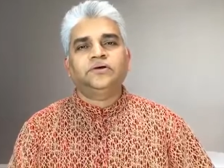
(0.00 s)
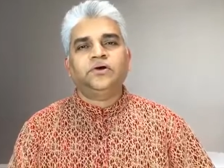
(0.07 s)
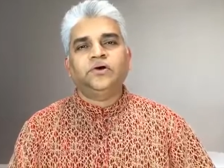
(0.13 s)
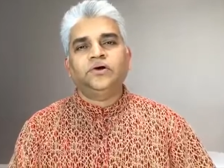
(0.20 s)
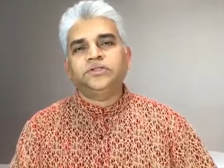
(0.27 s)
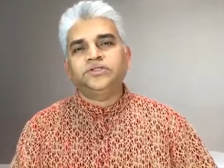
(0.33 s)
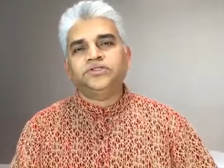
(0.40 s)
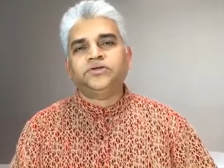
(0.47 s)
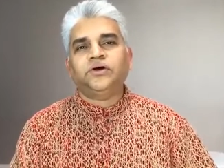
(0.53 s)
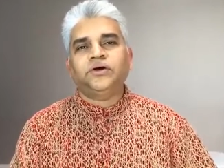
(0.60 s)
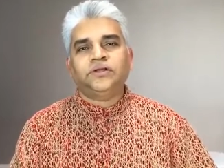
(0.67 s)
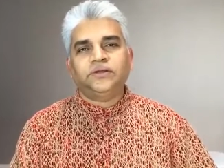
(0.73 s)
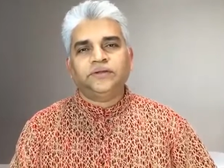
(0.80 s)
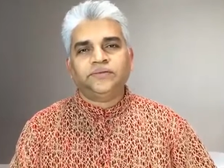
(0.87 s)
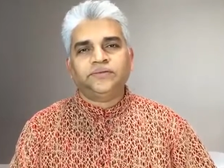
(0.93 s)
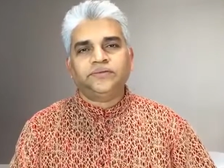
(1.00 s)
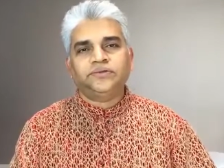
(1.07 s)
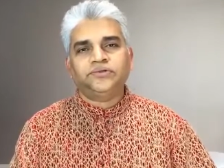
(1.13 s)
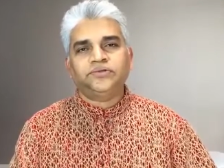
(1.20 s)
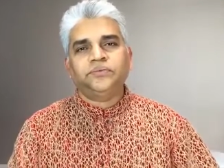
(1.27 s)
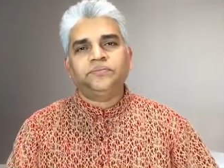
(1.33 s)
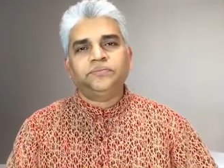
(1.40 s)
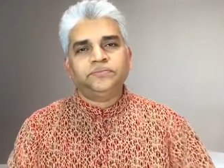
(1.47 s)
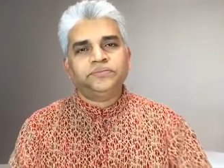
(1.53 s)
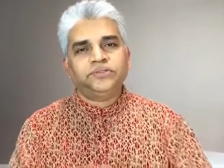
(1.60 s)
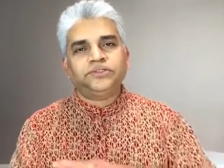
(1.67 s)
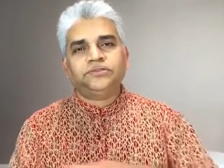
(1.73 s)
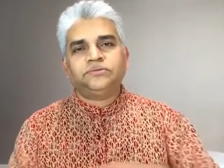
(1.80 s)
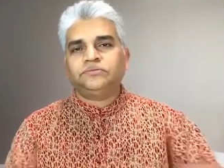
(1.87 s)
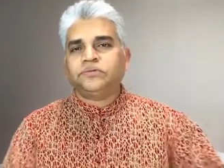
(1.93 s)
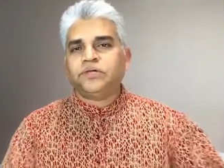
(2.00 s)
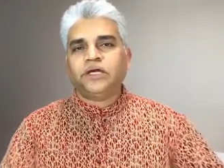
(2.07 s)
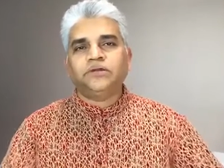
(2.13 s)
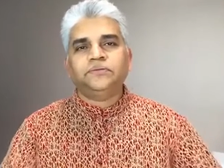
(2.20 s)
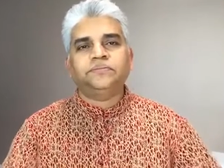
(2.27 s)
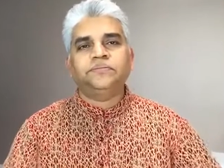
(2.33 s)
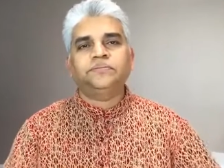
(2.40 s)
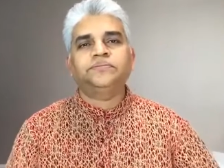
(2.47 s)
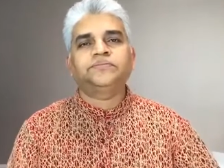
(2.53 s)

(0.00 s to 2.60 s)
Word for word: all the soil so just kind of